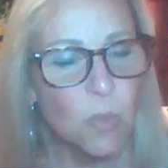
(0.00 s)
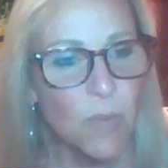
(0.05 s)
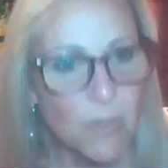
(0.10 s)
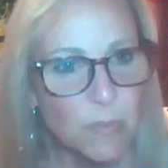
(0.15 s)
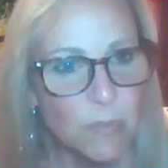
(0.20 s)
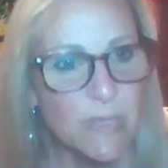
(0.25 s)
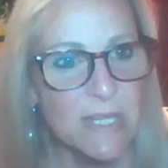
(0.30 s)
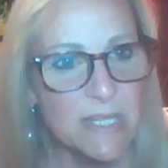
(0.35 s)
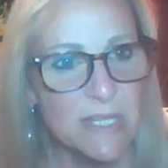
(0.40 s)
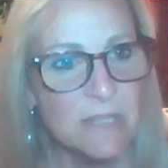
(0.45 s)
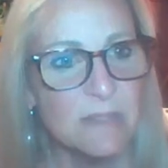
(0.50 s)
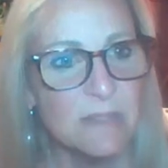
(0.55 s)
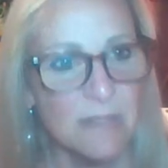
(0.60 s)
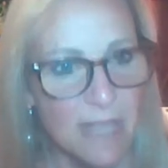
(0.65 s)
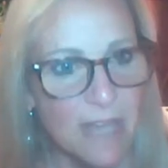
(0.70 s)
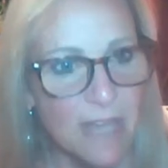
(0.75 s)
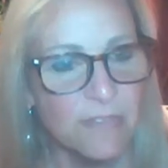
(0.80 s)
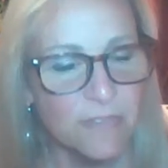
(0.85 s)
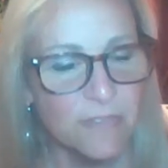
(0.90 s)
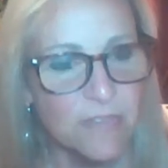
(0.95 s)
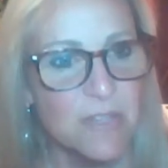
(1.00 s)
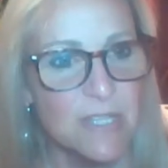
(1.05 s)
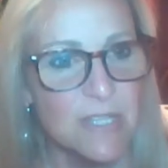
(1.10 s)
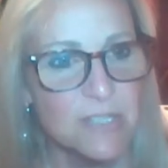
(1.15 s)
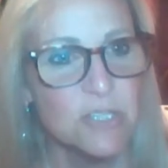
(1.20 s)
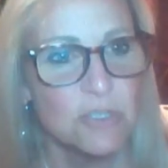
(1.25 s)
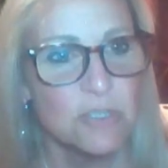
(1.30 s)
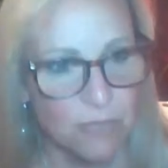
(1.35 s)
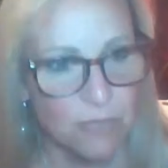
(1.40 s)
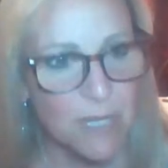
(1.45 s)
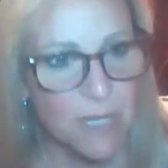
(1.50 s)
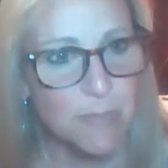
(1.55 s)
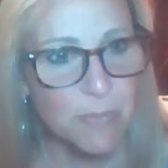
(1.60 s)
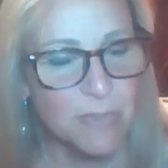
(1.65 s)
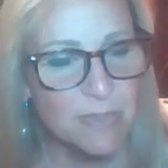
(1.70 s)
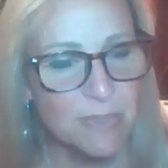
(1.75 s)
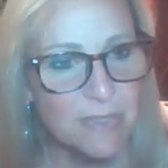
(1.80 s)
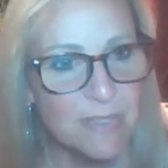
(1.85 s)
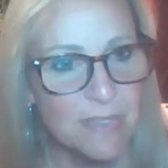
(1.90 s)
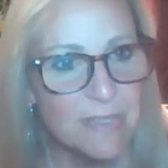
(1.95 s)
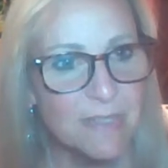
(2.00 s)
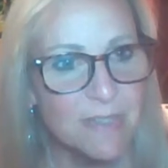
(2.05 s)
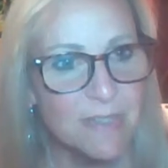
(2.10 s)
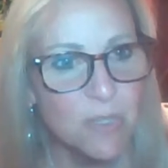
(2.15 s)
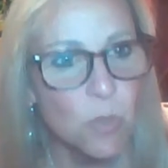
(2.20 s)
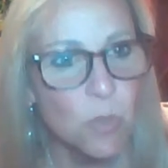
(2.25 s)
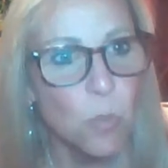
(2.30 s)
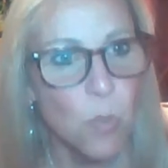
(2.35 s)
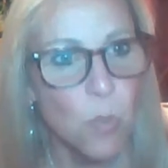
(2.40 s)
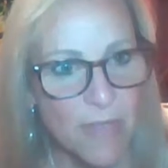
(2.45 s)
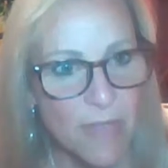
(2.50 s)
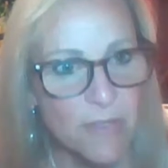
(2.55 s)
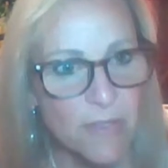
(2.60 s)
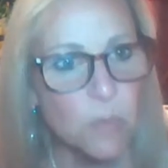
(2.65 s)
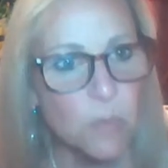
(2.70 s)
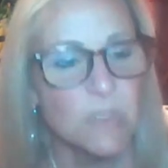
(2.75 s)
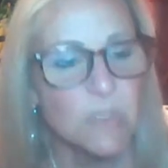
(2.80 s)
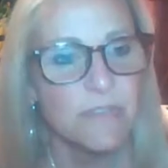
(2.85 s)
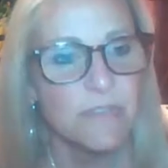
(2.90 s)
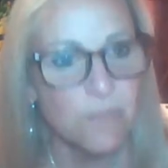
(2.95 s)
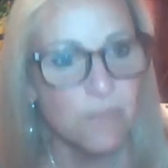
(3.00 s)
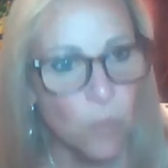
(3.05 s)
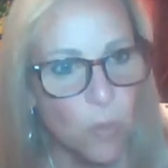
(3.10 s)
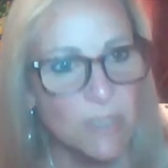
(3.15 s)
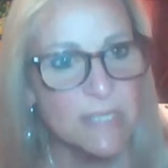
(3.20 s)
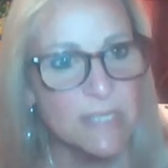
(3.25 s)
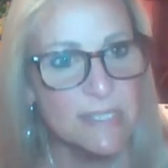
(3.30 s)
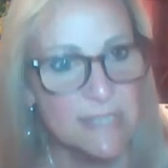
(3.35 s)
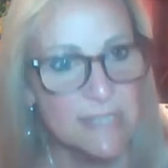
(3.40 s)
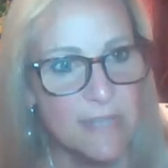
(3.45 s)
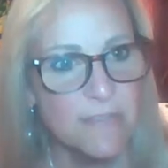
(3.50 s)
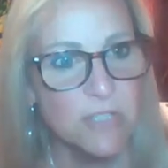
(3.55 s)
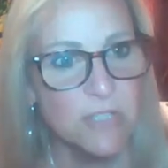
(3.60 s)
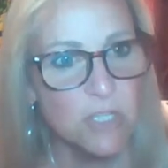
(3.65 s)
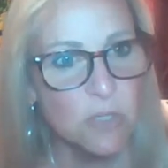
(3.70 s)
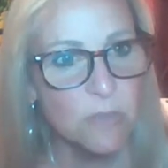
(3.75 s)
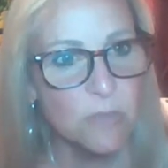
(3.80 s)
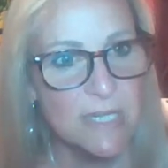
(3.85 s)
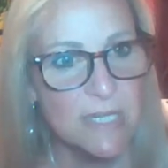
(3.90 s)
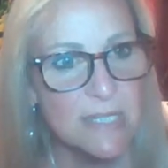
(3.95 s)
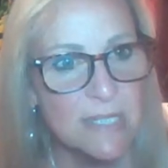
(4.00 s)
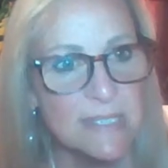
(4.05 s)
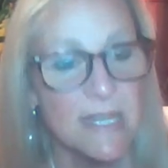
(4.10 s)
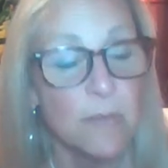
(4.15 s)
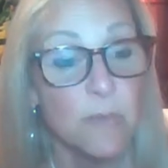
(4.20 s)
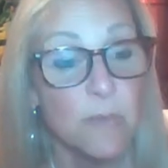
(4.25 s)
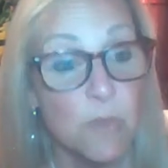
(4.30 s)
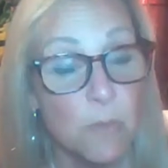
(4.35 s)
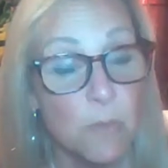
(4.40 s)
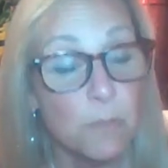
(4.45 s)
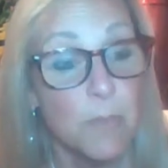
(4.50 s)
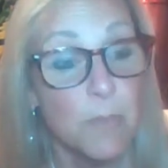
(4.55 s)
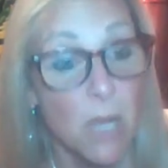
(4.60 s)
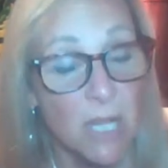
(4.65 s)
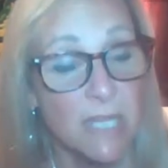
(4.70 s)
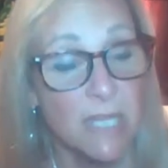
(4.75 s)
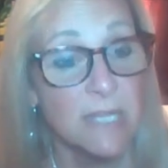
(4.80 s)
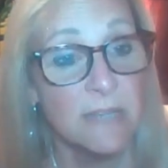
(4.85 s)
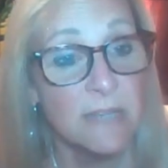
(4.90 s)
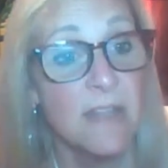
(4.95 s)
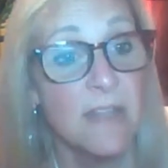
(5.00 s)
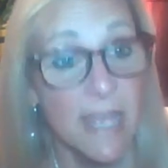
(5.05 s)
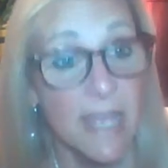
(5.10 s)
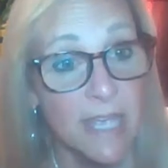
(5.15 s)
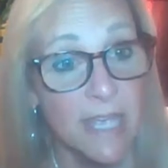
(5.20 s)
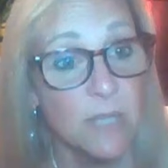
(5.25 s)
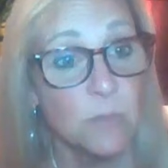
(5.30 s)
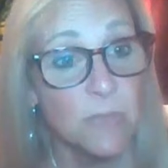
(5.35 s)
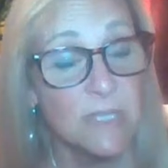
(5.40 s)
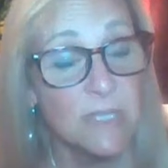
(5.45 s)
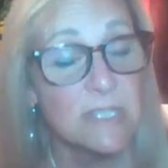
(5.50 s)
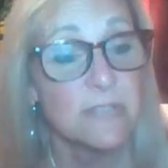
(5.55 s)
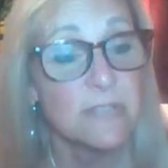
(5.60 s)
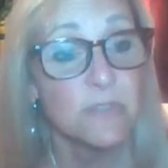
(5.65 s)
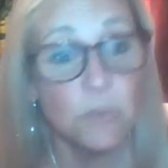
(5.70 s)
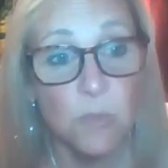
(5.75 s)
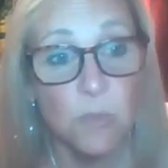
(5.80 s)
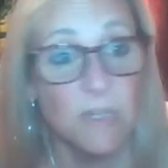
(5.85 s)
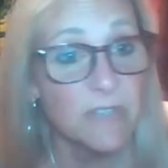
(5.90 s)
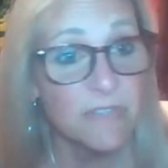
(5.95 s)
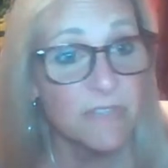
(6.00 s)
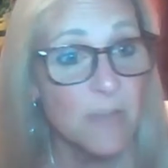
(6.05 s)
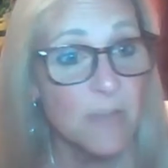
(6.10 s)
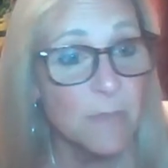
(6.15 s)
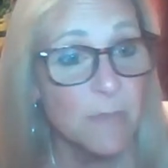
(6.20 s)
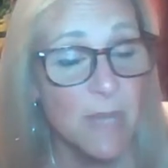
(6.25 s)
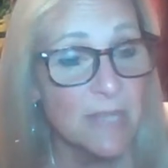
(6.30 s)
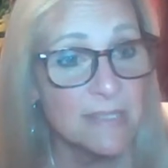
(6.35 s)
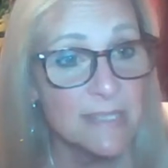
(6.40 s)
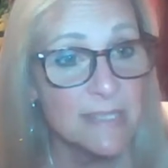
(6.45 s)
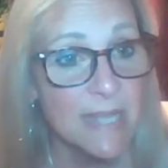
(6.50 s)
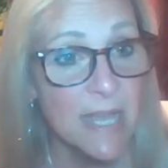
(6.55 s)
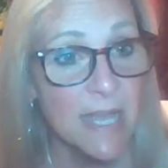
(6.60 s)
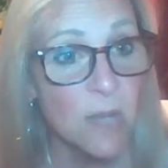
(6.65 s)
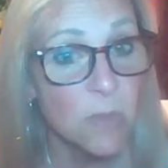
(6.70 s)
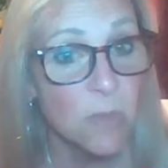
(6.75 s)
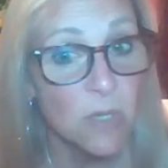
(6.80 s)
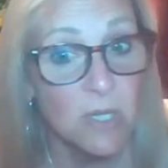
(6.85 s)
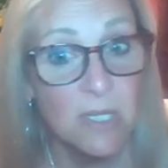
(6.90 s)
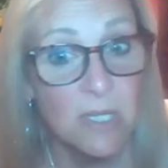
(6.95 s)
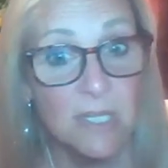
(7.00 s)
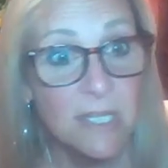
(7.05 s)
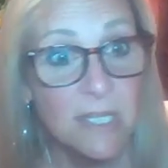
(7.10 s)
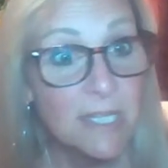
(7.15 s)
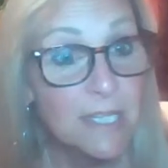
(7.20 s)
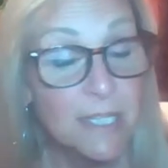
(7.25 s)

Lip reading: When we left for this trip, the weather was 47 degrees and we were bucking headwinds of 25 miles an hour.